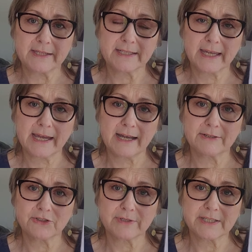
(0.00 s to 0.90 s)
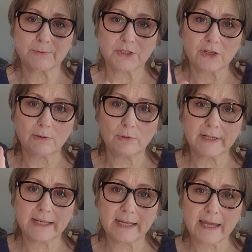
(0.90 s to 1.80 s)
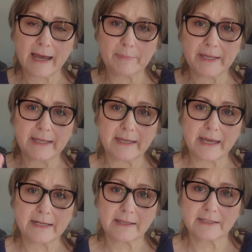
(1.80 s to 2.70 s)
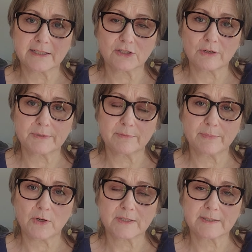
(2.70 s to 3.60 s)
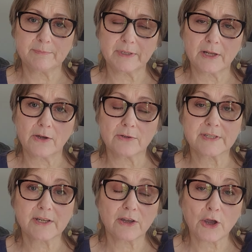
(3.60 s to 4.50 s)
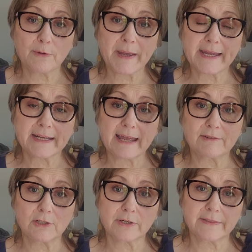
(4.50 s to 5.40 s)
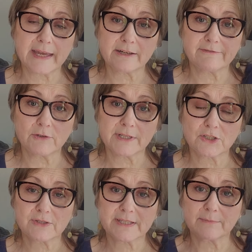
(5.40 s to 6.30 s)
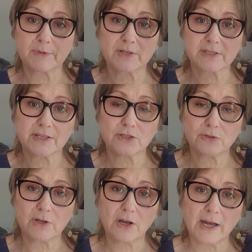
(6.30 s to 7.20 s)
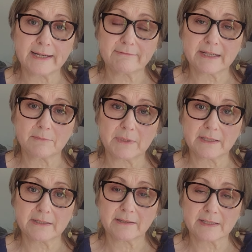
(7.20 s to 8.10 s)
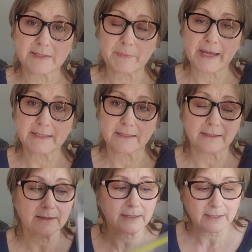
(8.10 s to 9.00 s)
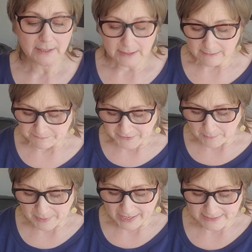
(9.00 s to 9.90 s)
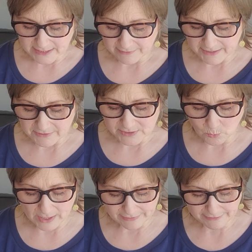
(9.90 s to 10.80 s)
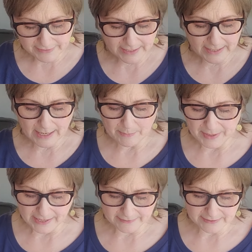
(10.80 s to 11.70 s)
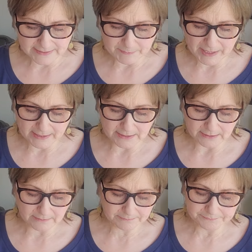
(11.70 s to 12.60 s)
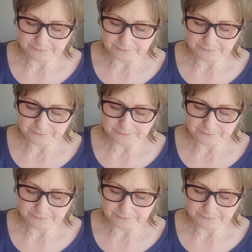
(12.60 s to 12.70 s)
the Tacara dress, which I will link up here and in the description box below, so go back and have a look at that if you're interested, because I do highly recommend this pattern. But there is one thing about this pattern